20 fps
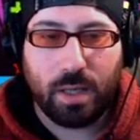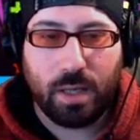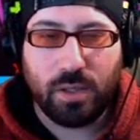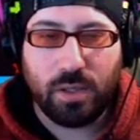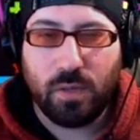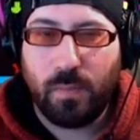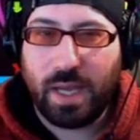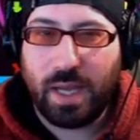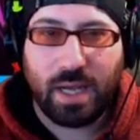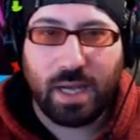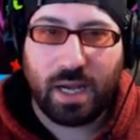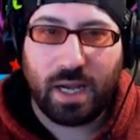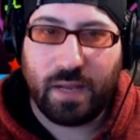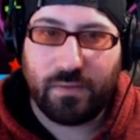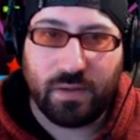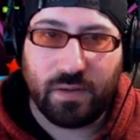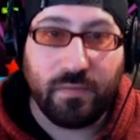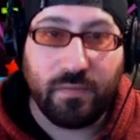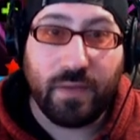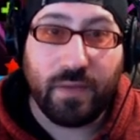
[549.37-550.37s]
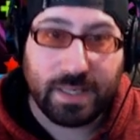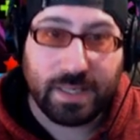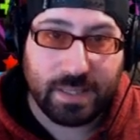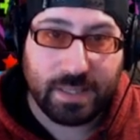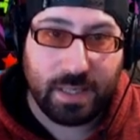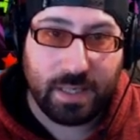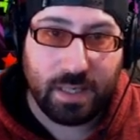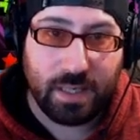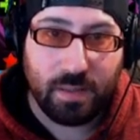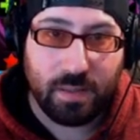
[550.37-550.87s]
you may not have
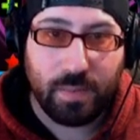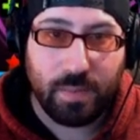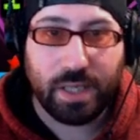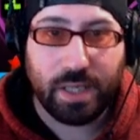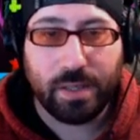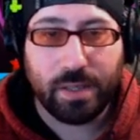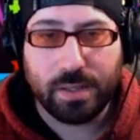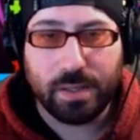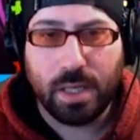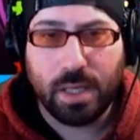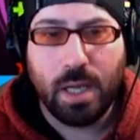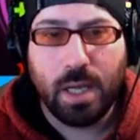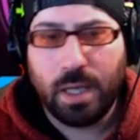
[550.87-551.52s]
invested in because